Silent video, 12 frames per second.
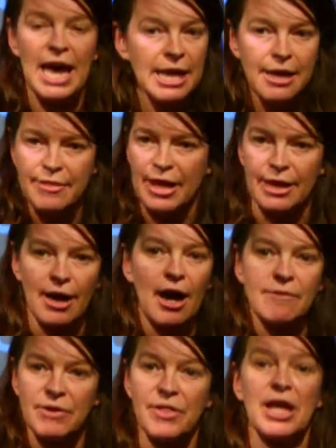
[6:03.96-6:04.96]
anything
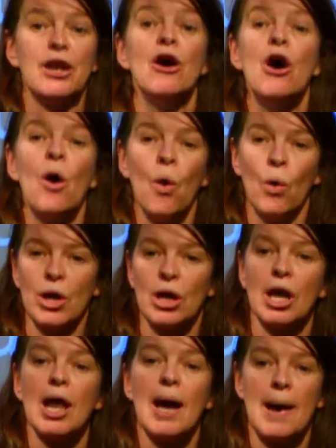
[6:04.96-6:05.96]
other than
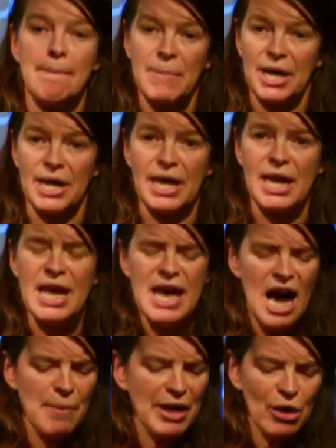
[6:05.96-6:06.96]
oil and money.
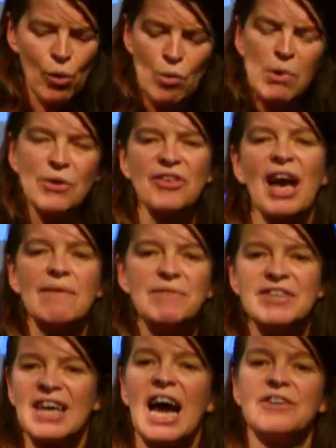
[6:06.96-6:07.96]
And they almost have
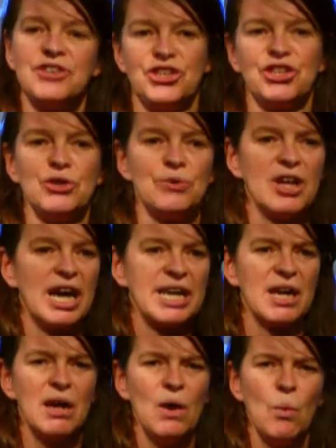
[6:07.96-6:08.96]
this attitude
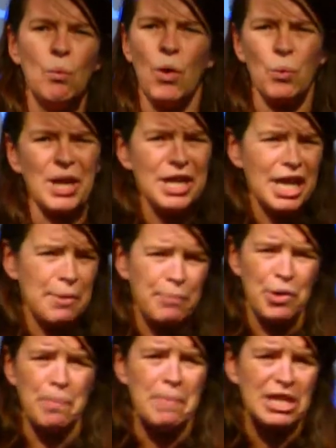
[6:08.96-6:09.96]
like, what, we need
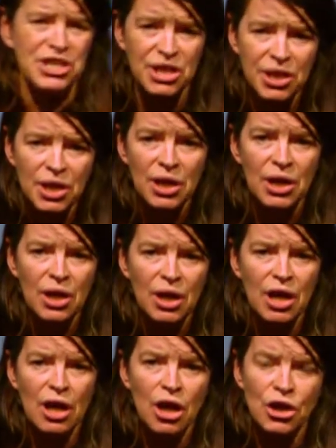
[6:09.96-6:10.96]
permission?
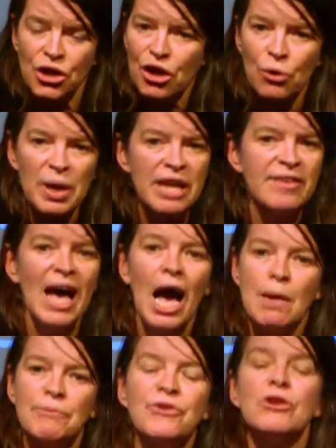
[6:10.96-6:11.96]
You know, it's
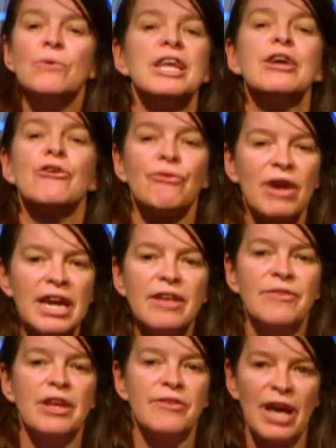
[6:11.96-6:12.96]
absolutely
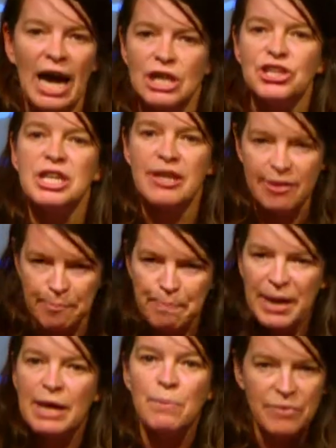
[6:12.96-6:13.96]
crazy to actually
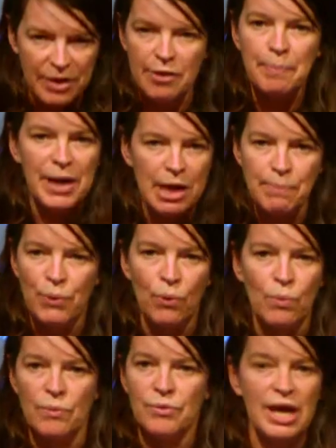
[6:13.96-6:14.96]
speak with these
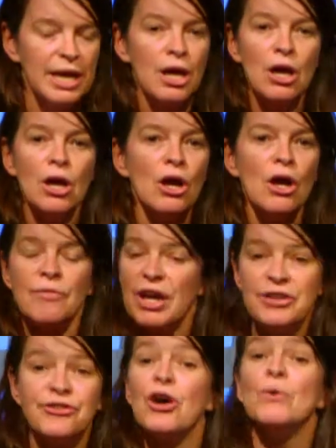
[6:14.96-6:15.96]
people. They
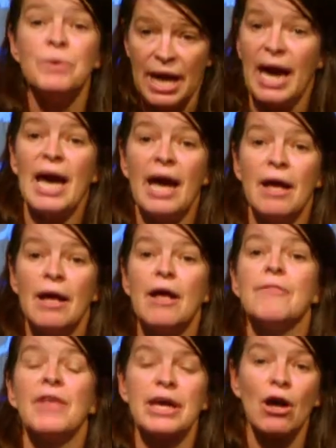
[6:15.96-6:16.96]
don't care.
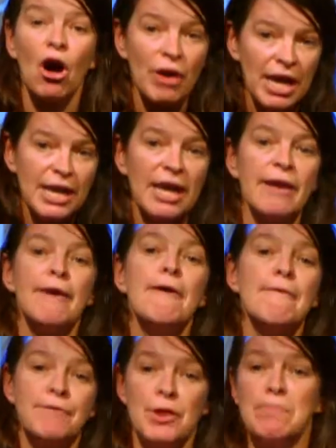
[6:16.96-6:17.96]
They are in it
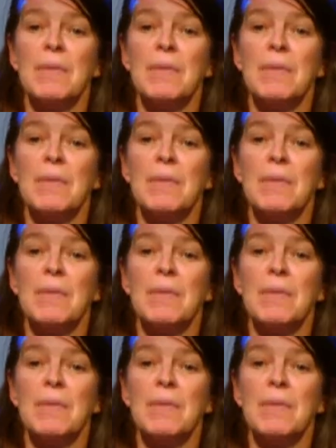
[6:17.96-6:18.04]
for the